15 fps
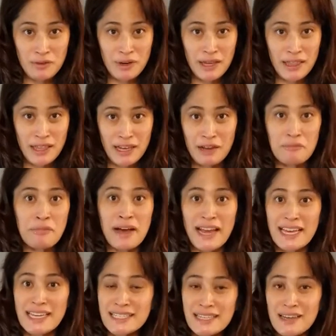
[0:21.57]
I think I
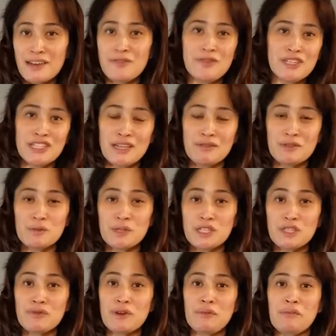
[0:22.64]
might officially have switched
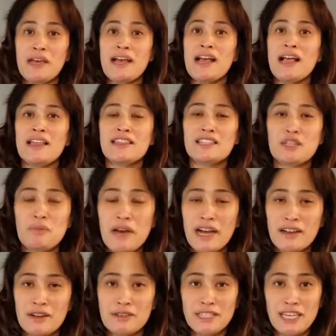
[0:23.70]
from the
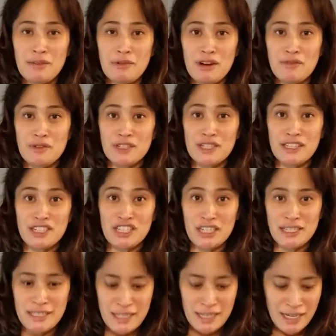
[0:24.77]
tobacco team over to the
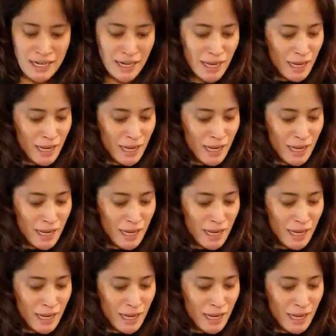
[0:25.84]
chestnut.